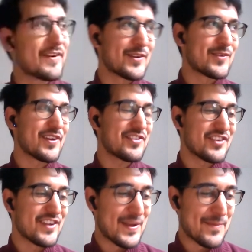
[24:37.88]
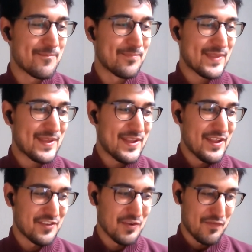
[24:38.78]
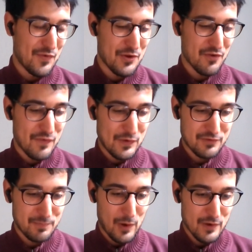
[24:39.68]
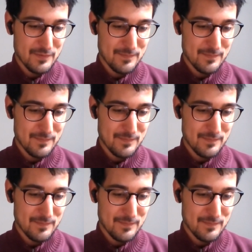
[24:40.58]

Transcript: good question. So for your first part